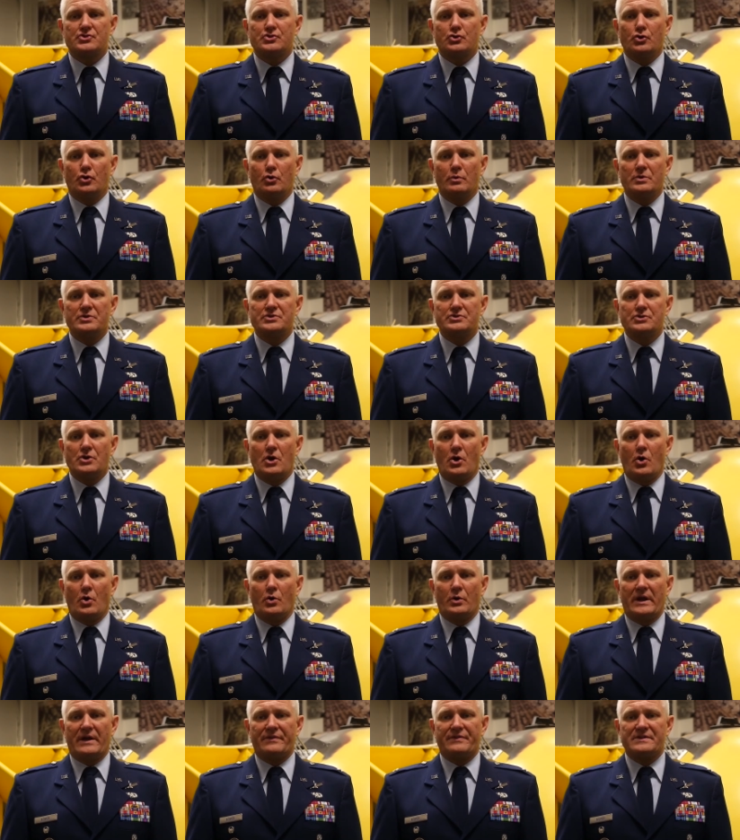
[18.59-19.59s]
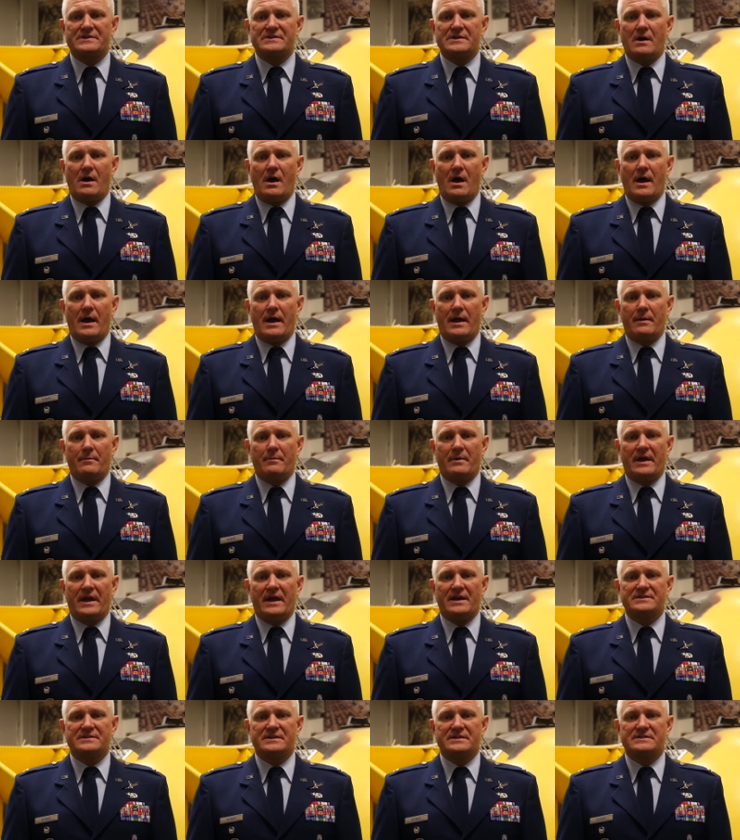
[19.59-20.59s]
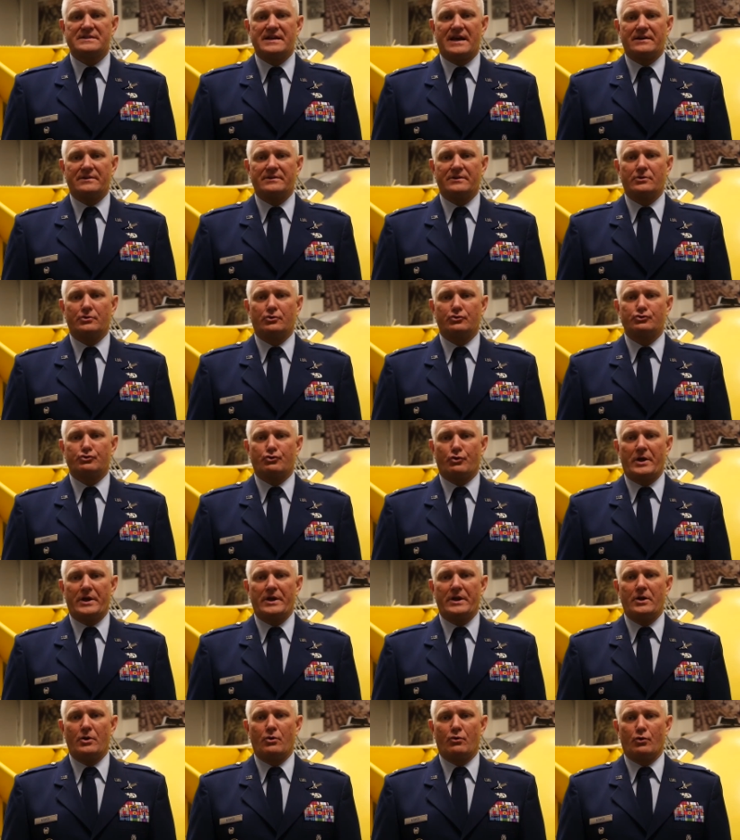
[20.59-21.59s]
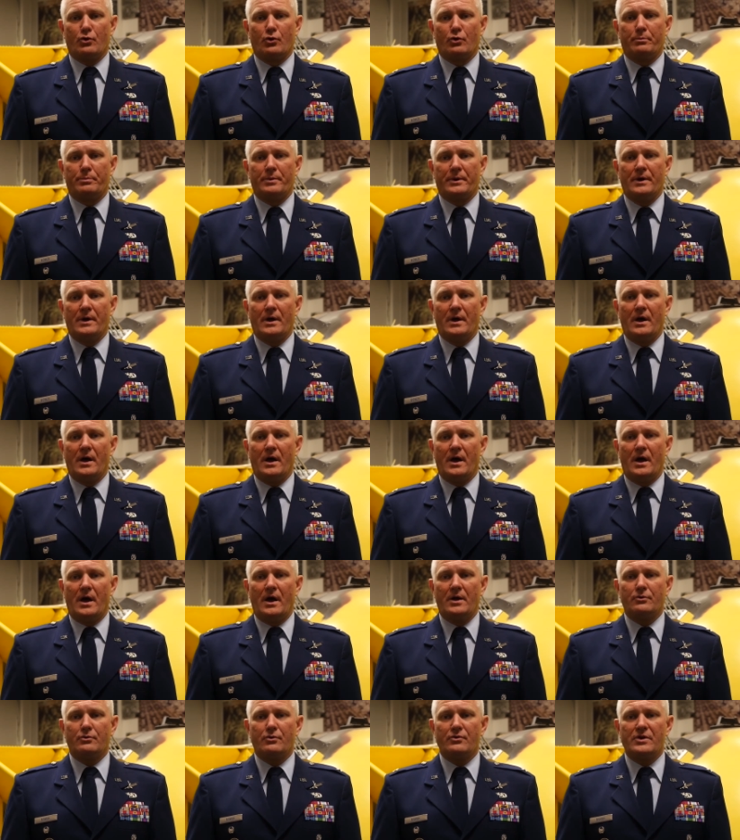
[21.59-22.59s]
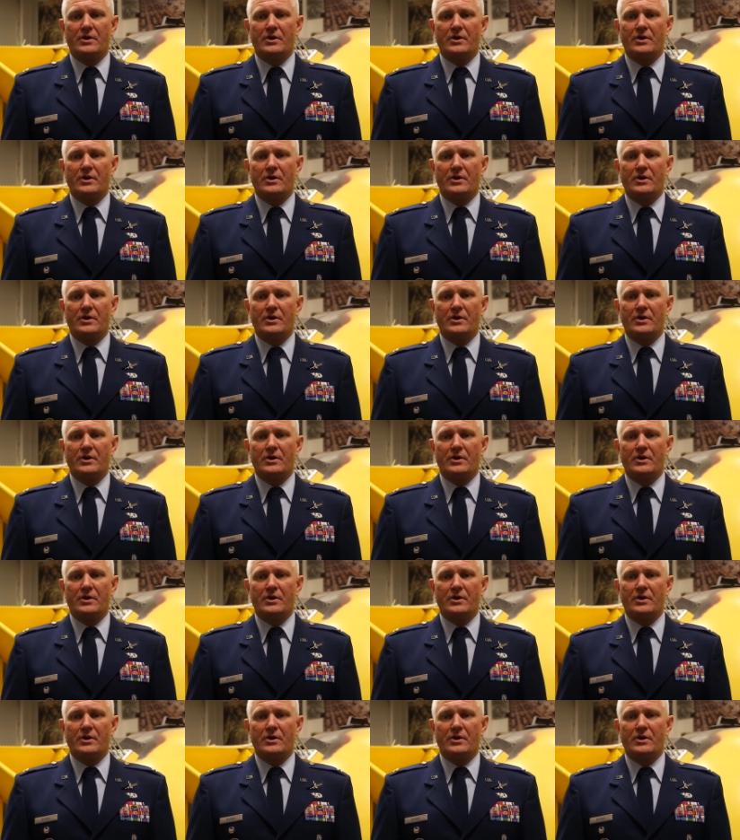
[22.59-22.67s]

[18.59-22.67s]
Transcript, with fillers: school was known at the time as the Technical Training Group under